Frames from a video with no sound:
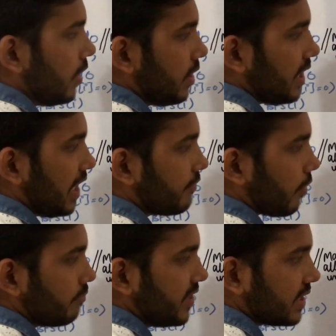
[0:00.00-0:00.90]
Like
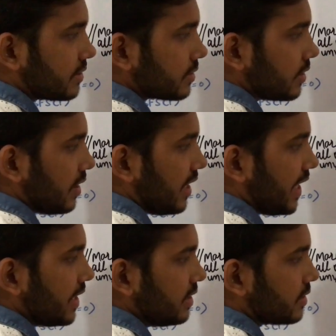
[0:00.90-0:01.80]
from this, like
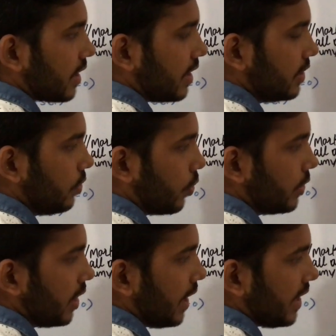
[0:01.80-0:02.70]
in third
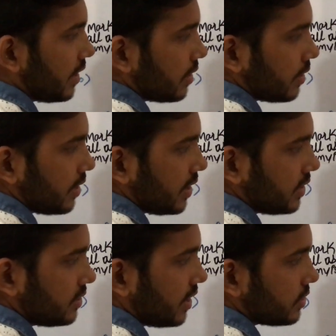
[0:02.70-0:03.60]
node,
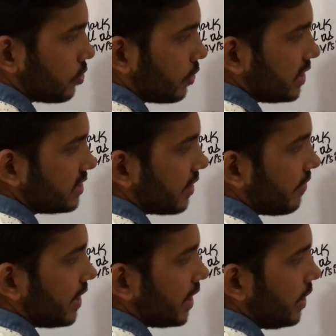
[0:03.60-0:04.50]
this node is
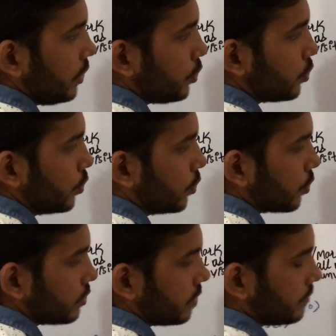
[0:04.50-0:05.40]
generating 2
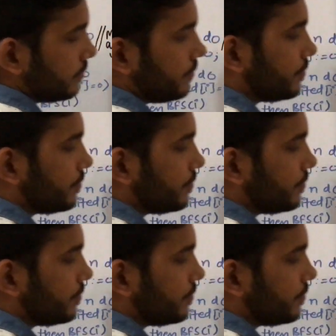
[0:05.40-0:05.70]
node.